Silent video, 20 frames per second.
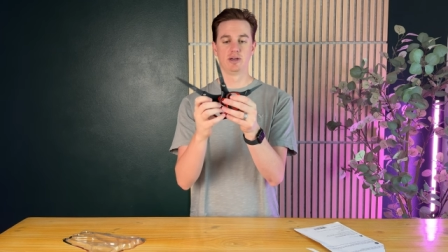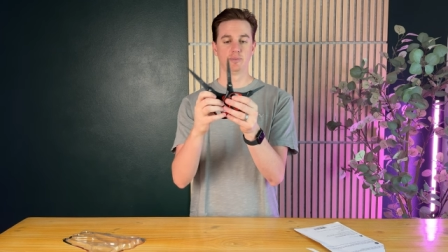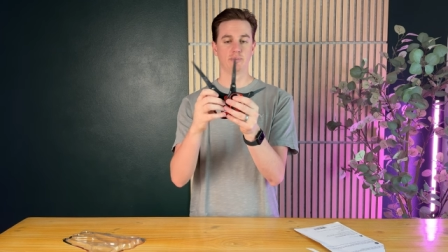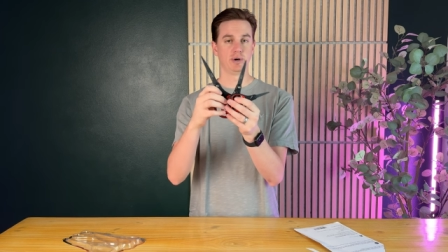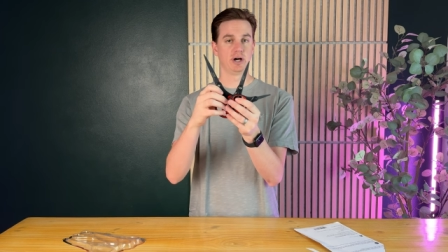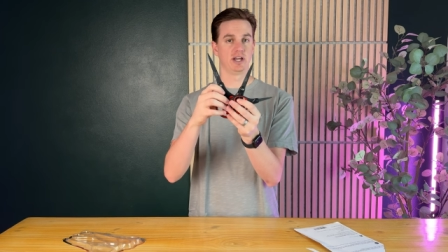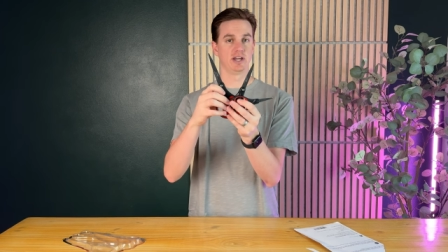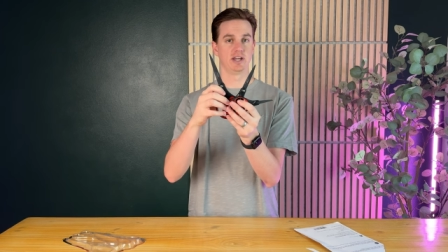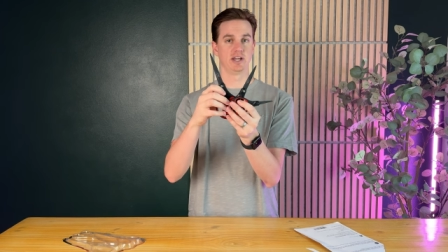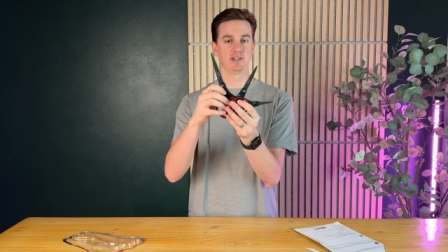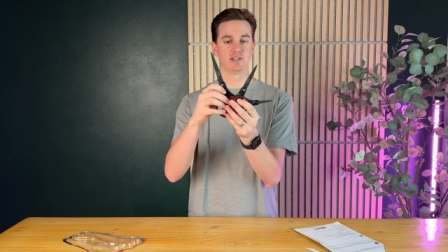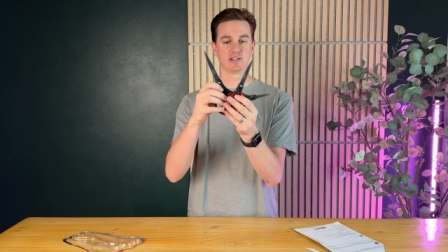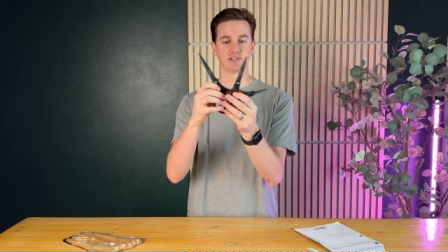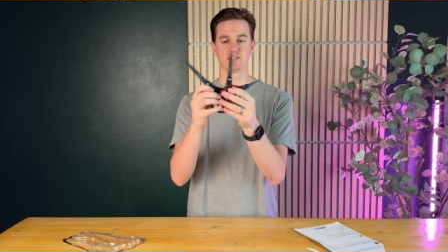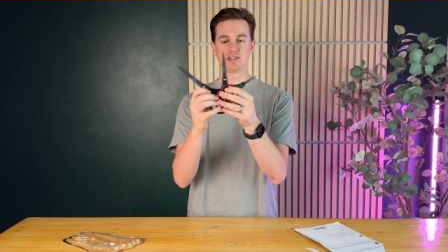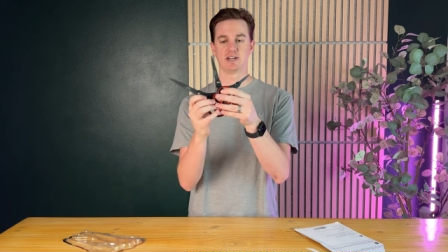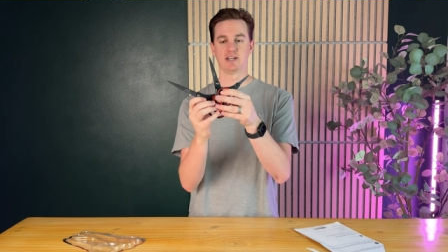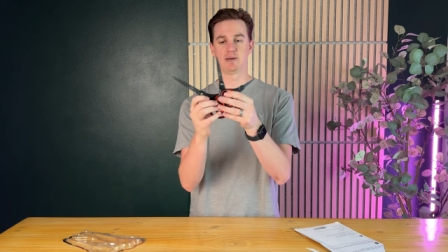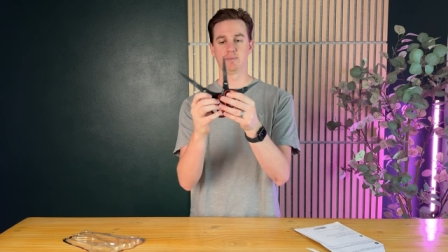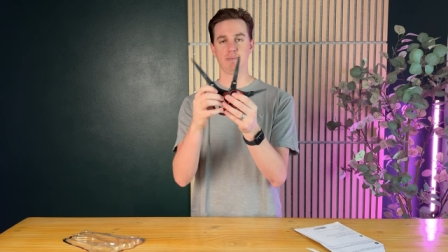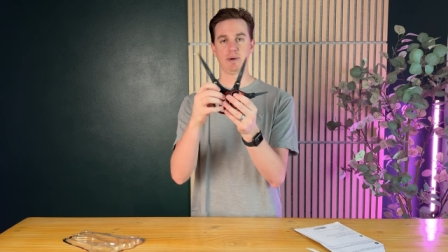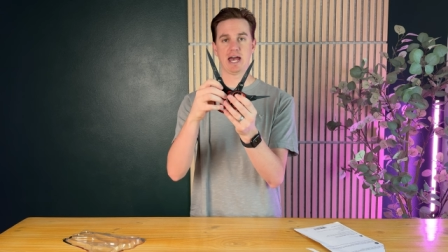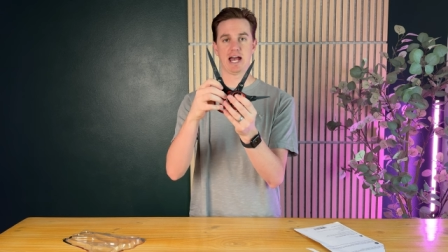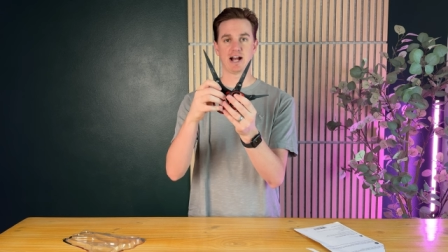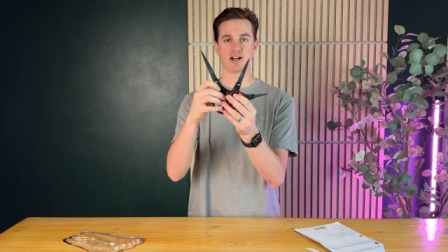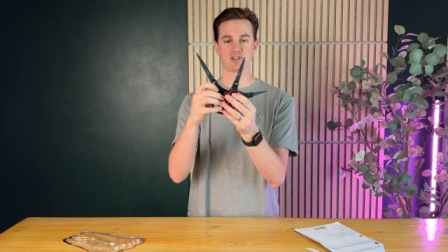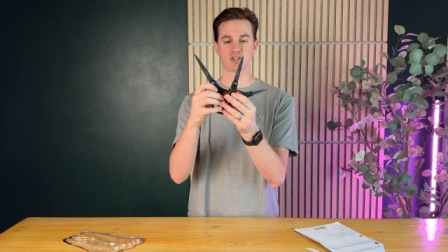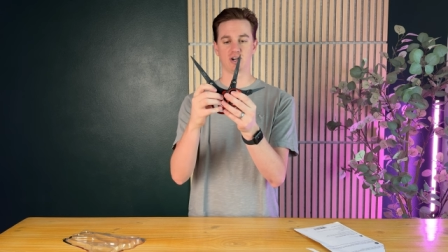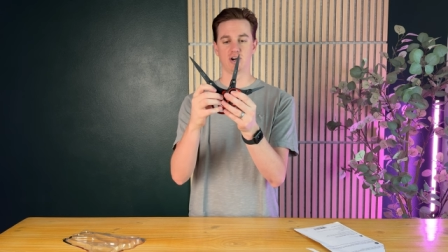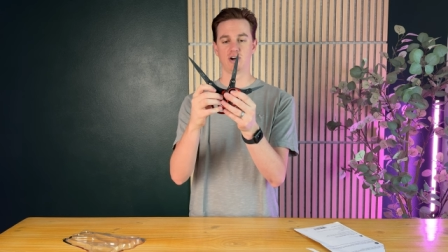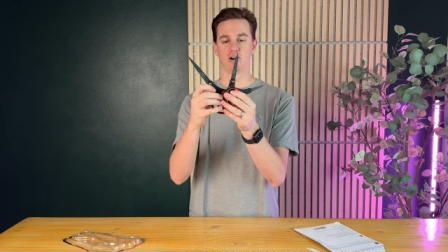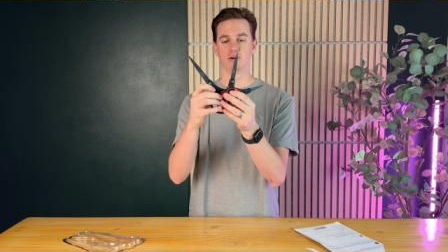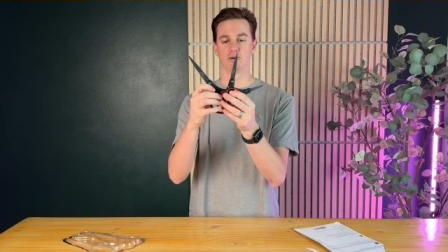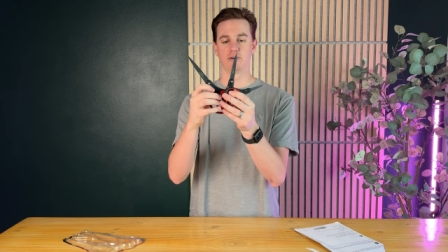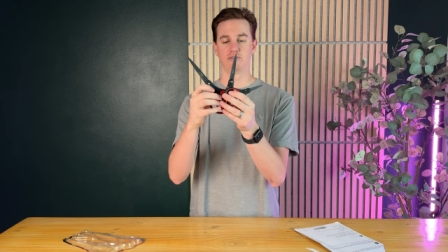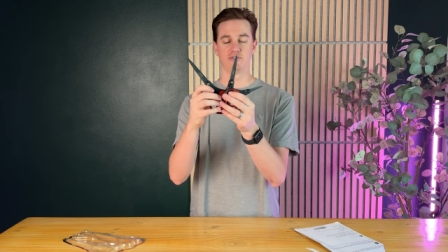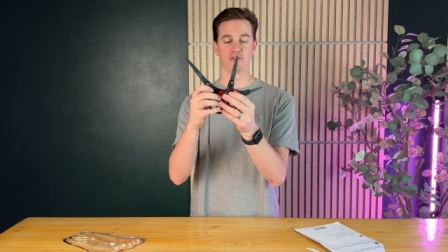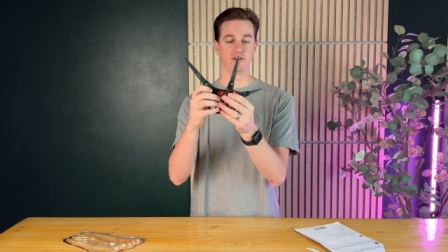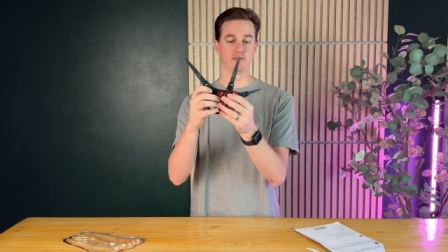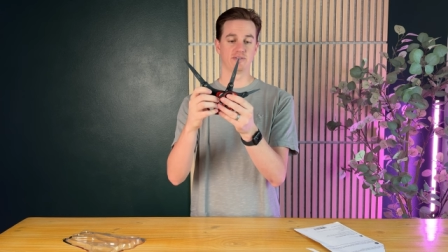but it doesn't impact our
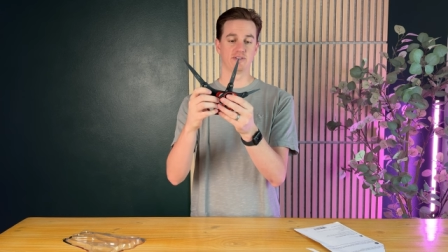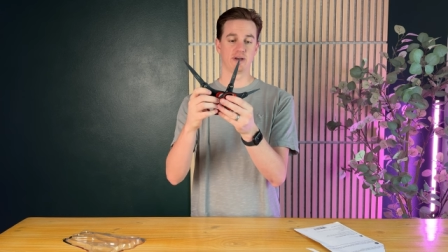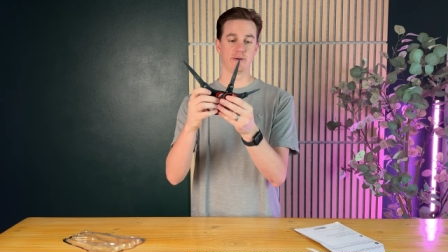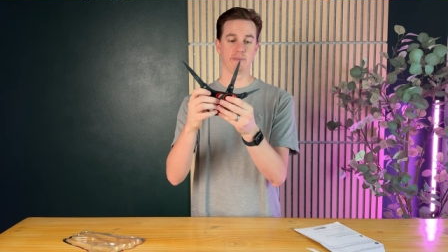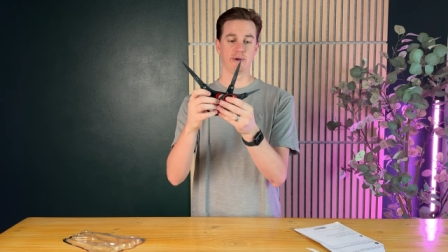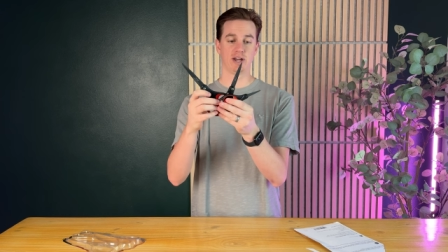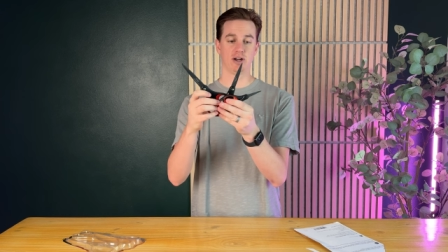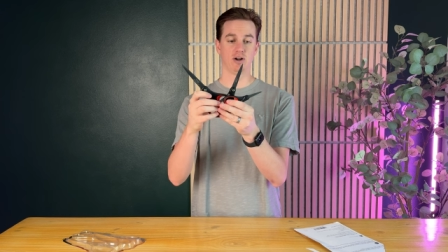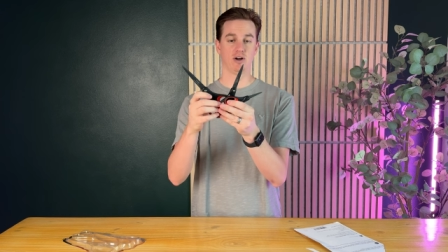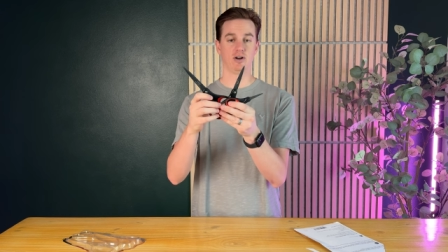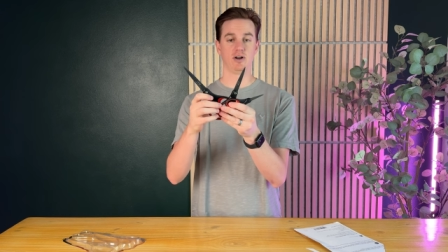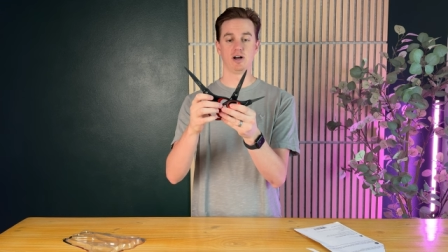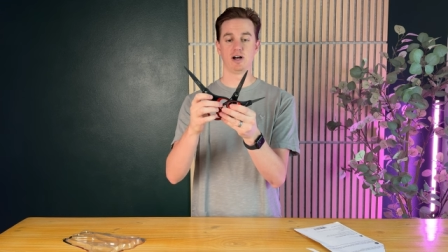review of them at all.